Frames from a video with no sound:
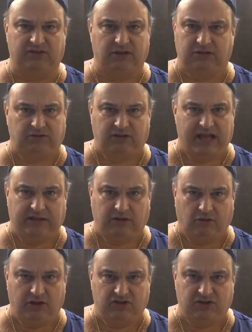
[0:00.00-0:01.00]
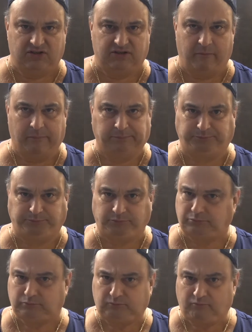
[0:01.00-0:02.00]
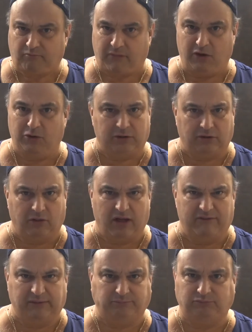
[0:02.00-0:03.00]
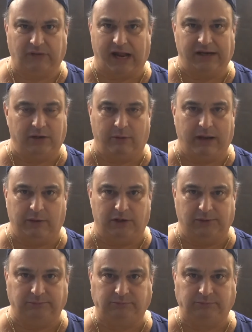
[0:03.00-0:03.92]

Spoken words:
It's that delicious. You're gonna love it. I know I do.